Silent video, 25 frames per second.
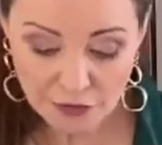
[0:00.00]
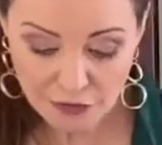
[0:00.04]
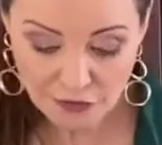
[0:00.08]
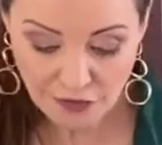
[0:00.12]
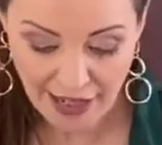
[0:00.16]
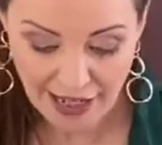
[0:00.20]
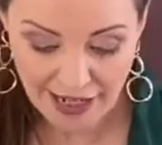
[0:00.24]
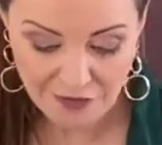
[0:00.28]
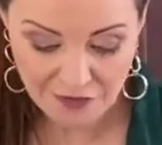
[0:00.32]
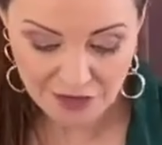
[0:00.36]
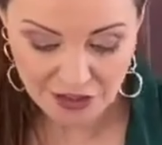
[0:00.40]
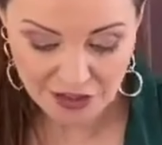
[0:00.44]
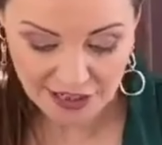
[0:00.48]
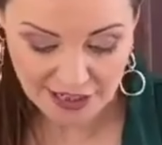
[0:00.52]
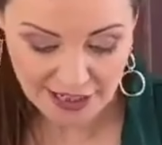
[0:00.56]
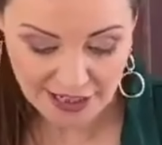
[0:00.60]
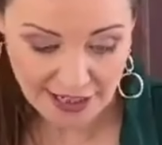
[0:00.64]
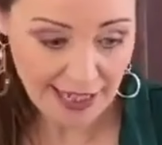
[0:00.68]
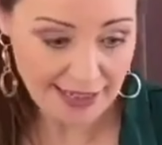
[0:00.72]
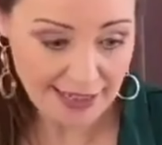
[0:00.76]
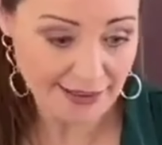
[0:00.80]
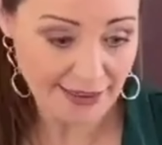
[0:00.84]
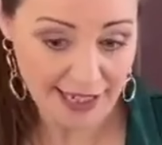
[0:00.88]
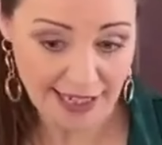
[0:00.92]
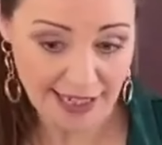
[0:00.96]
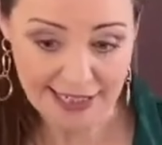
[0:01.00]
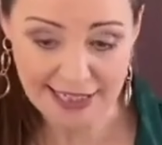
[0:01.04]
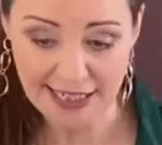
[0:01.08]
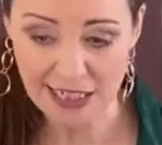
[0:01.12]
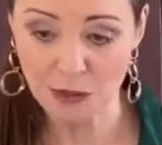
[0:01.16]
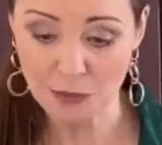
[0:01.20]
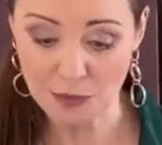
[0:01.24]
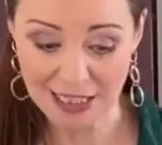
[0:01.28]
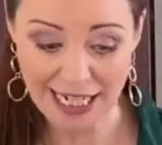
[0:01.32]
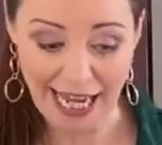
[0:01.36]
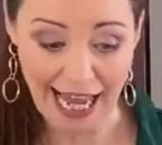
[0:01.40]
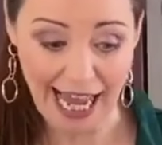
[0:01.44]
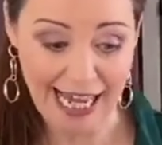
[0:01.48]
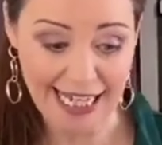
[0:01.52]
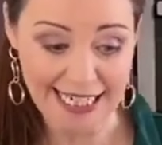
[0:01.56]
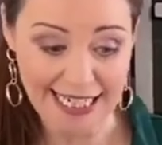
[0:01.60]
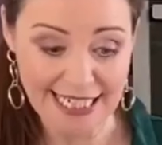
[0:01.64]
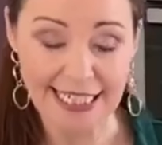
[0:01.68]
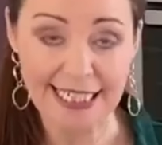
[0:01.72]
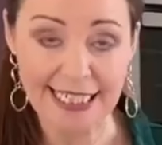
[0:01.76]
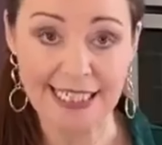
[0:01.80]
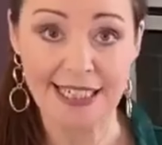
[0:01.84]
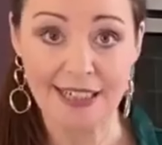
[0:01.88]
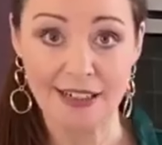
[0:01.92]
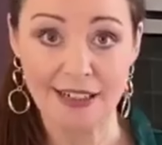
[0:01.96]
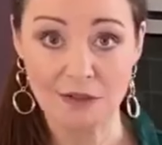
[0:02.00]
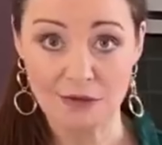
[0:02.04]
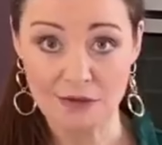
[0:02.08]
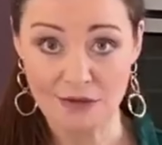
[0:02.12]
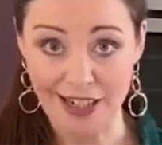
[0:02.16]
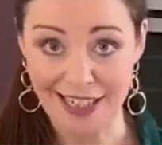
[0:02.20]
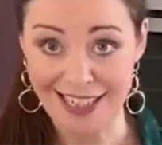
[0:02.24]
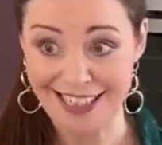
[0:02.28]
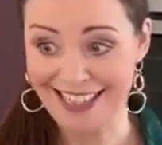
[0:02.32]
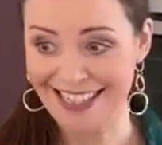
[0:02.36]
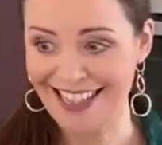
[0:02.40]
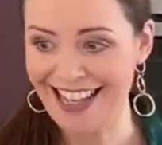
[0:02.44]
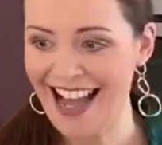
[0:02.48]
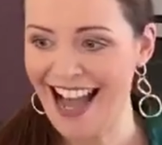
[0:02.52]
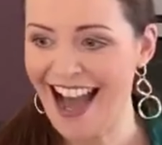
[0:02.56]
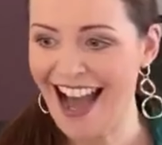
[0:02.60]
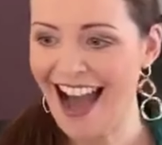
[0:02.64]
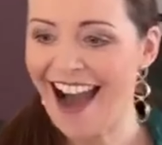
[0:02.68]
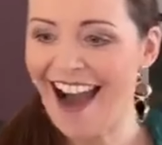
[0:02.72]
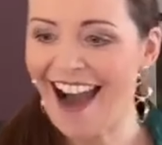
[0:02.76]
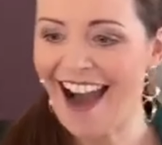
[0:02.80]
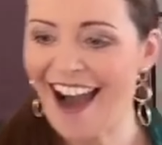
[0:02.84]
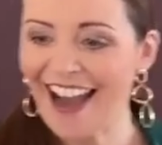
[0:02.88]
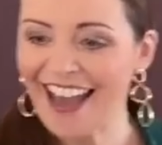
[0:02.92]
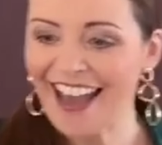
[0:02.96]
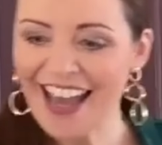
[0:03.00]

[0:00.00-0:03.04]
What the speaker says: flavours and things that you would add in, right, I